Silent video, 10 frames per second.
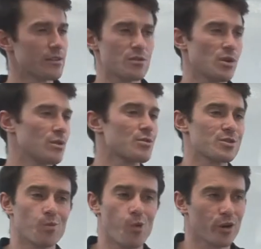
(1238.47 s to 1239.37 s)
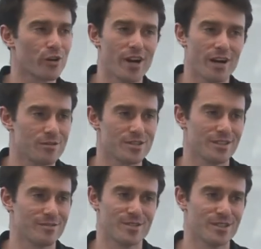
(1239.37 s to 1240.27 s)
there's all sorts of workarounds
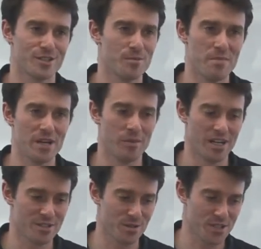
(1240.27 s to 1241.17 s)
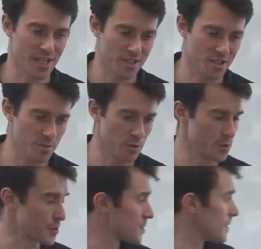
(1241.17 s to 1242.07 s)
to, to, to minimize those tax
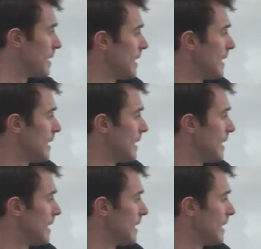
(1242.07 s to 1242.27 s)
exposures.